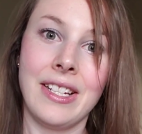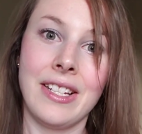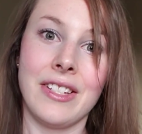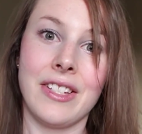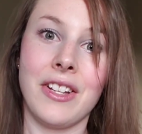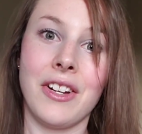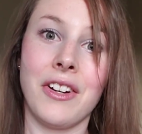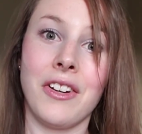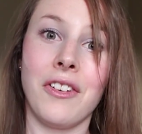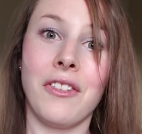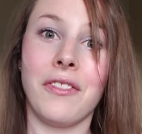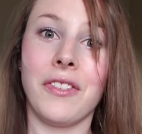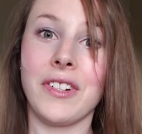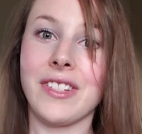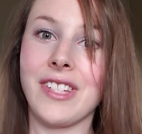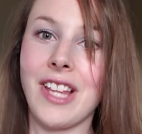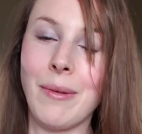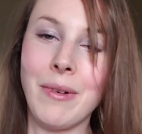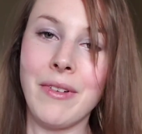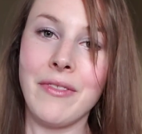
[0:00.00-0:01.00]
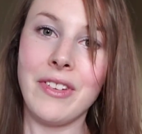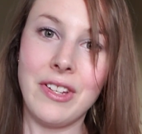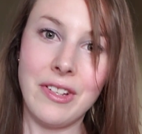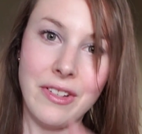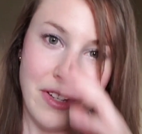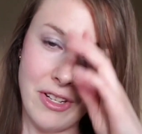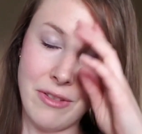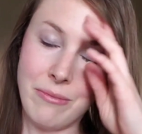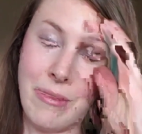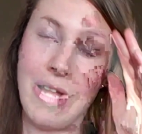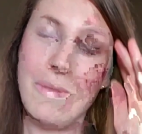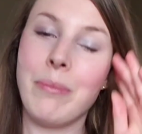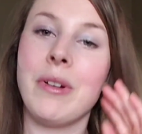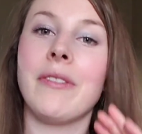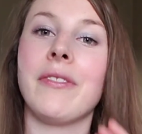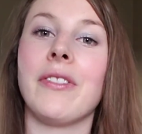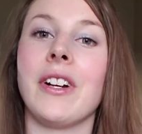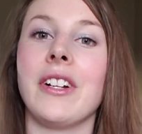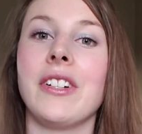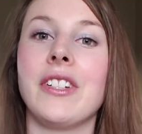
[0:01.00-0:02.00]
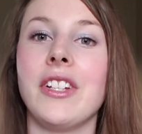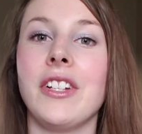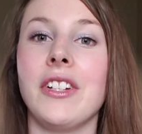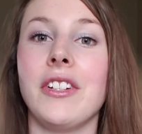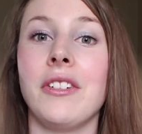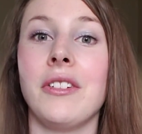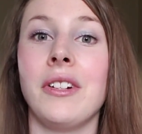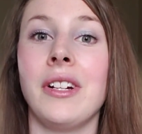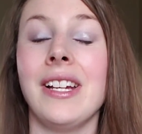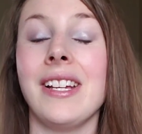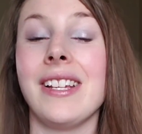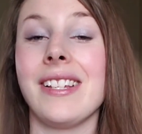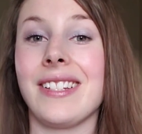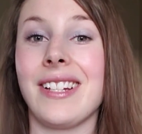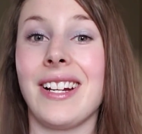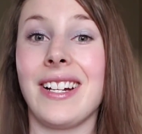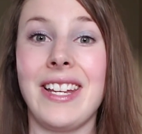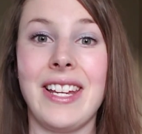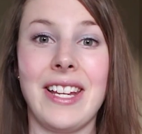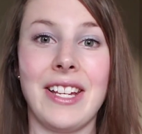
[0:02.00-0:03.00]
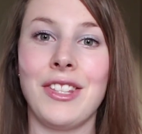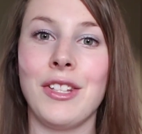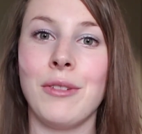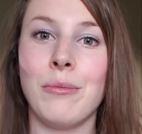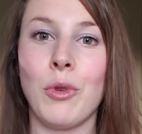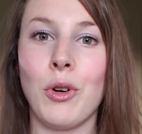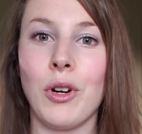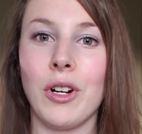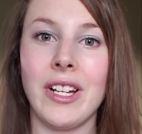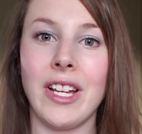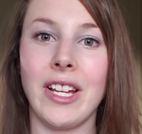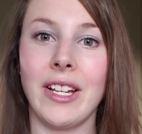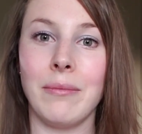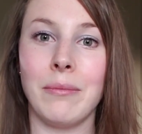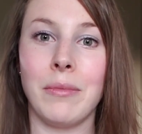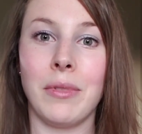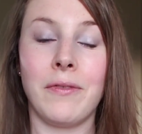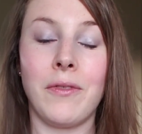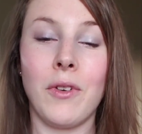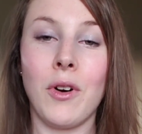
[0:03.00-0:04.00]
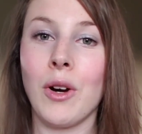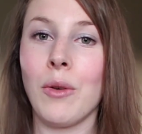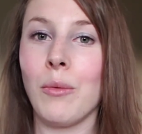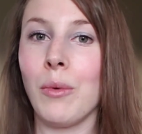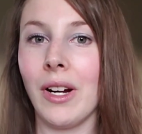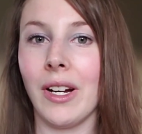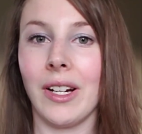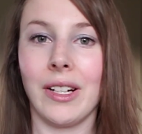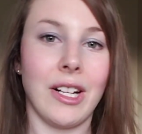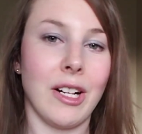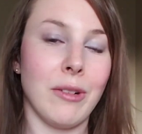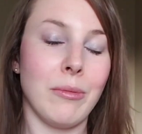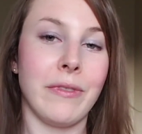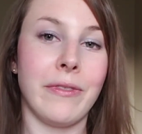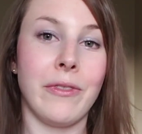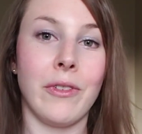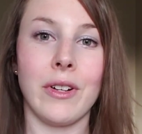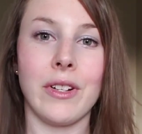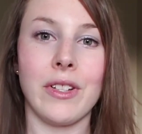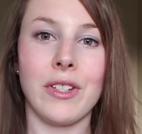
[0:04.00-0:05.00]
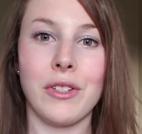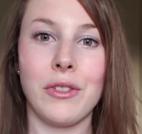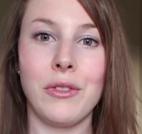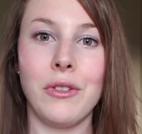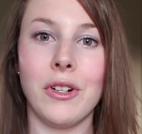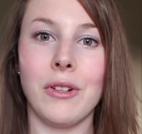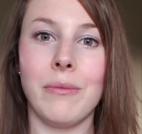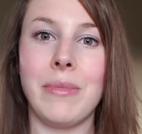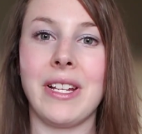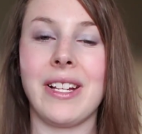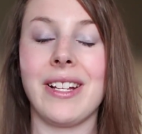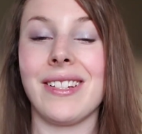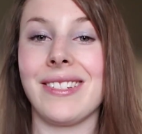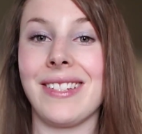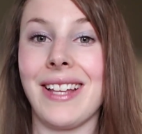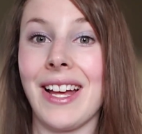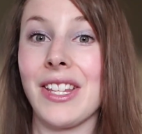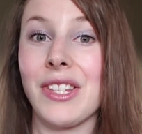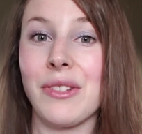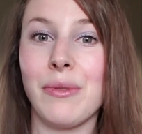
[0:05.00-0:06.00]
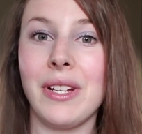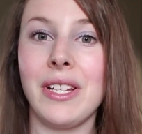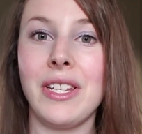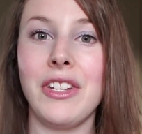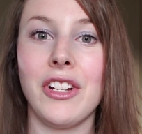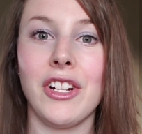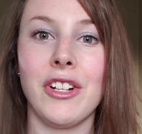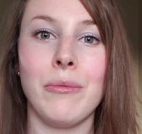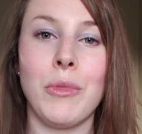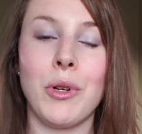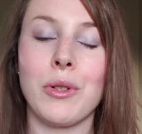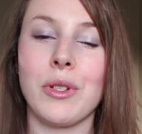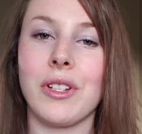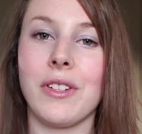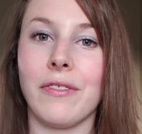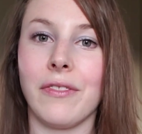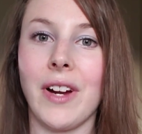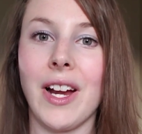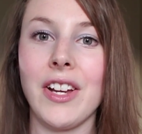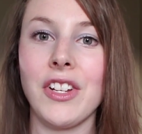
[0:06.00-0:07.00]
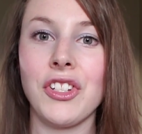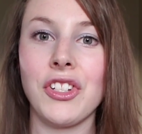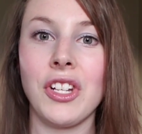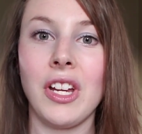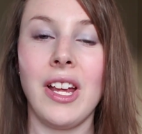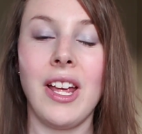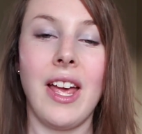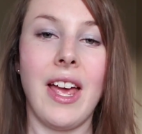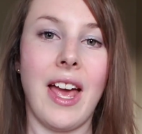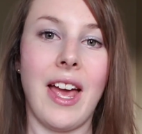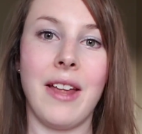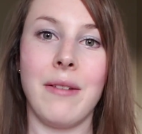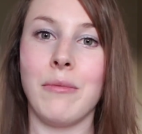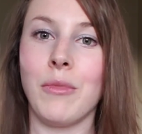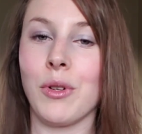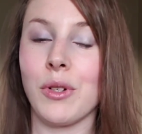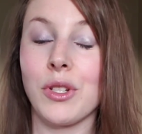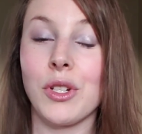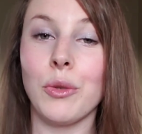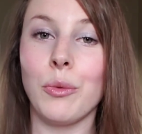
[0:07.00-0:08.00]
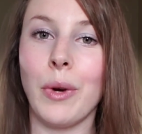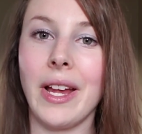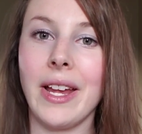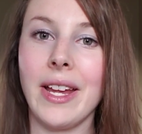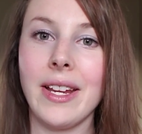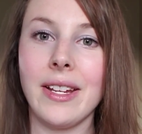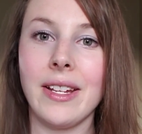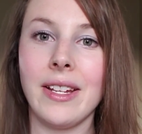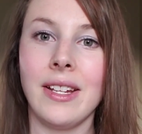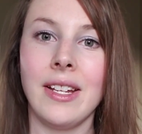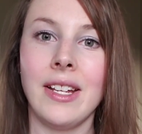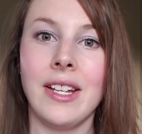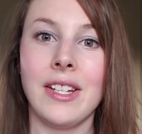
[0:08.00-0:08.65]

So for some of you, you might prefer to study in the morning before work or before school because that's when you're most fresh and most awake.